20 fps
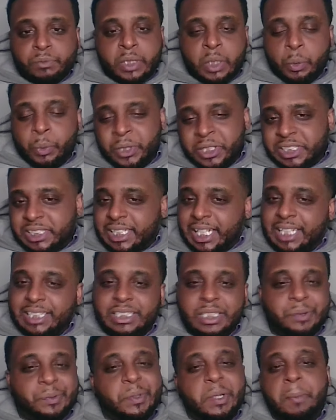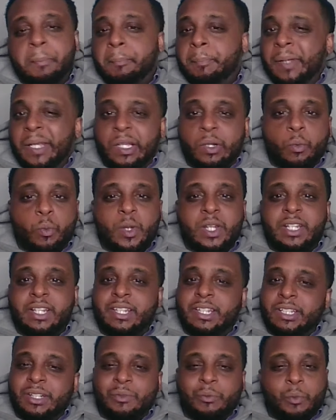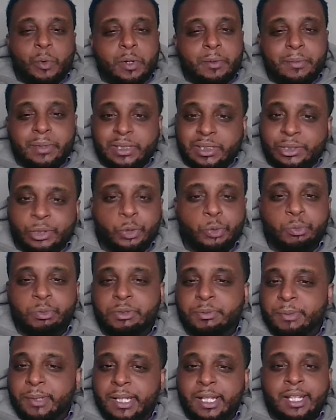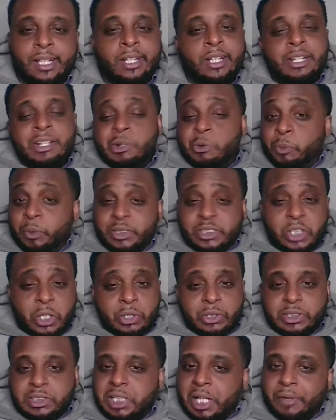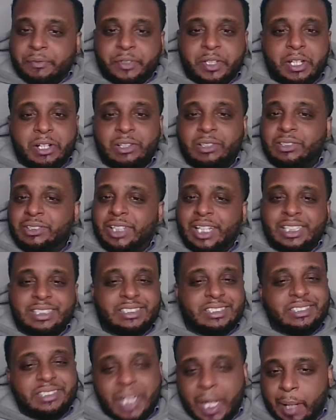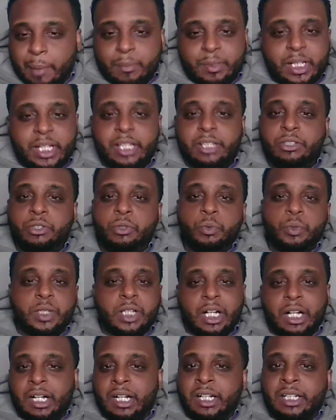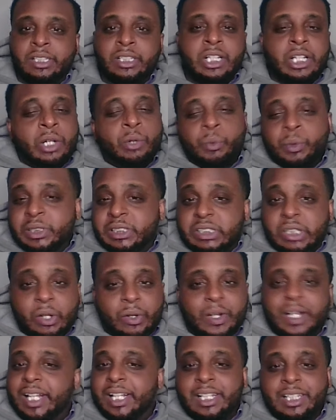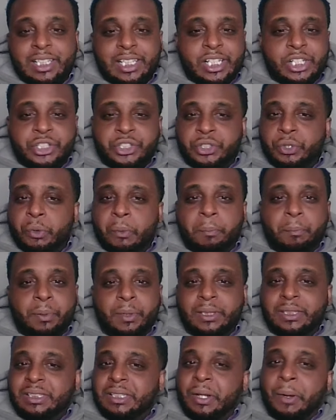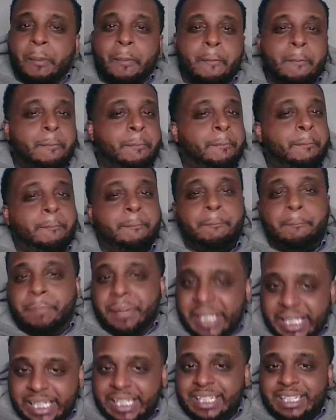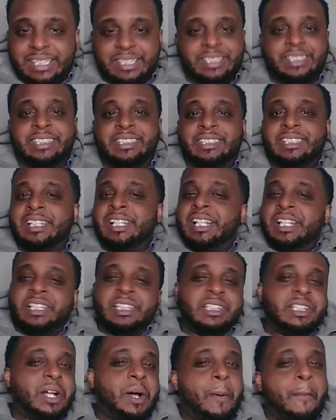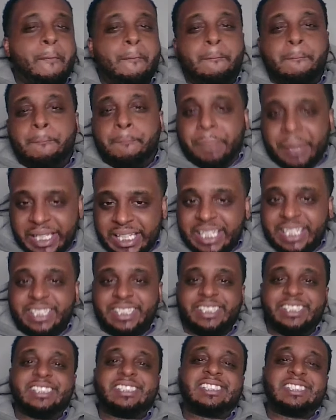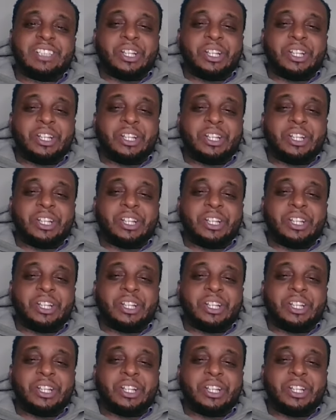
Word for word: we just got done with a big weekend of women's hoops, man. We saw South Carolina dominate UConn. We saw LSU put the beating, the beats